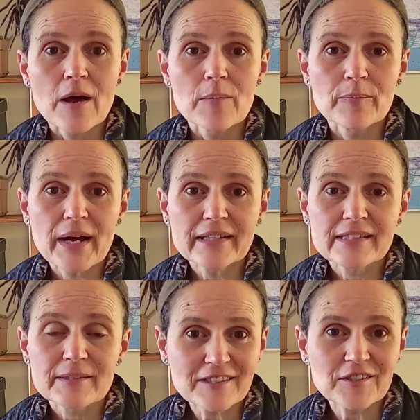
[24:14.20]
But
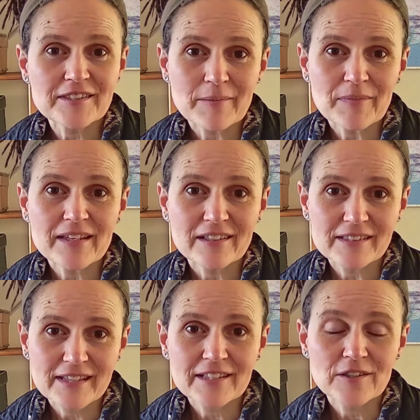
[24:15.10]
something I'll
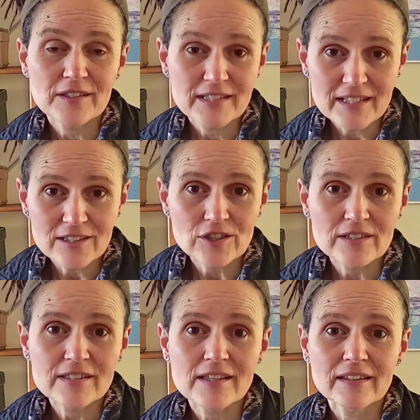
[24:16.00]
say to the
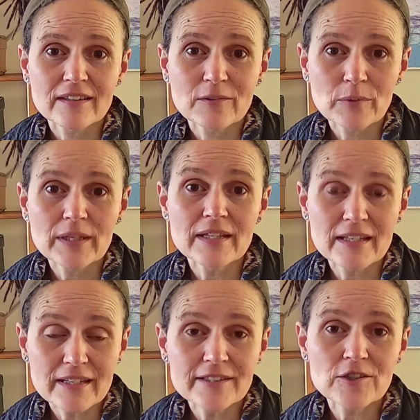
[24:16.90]
teachers, we
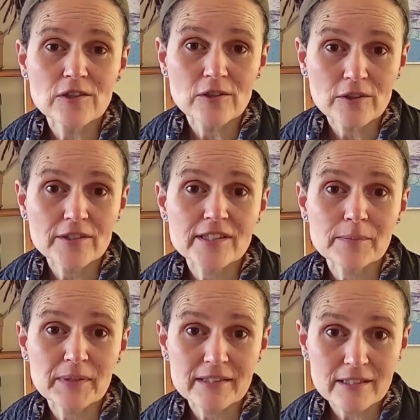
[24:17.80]
need to learn
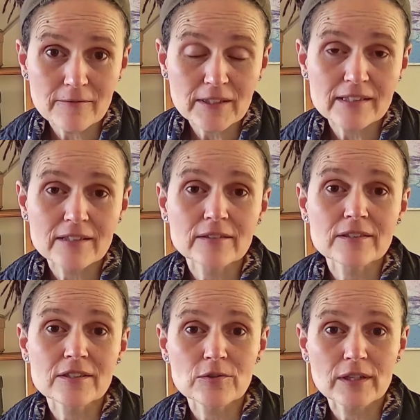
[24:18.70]
specific skills
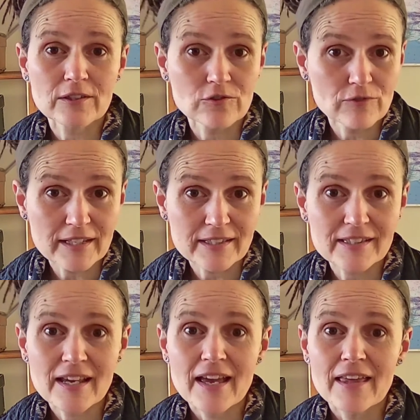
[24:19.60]
to address
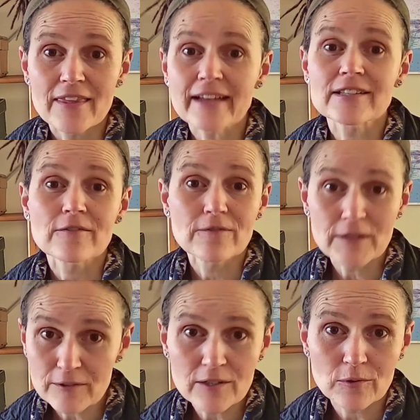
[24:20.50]
that
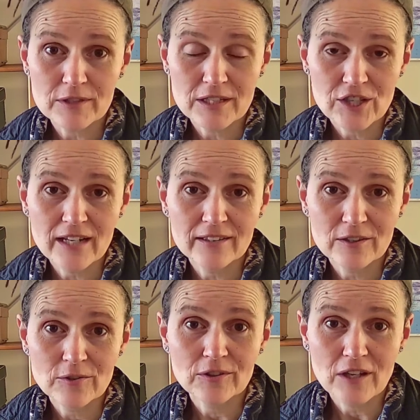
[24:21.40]
very naughty child in
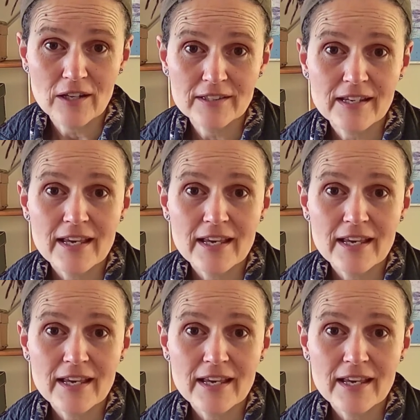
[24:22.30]
your class.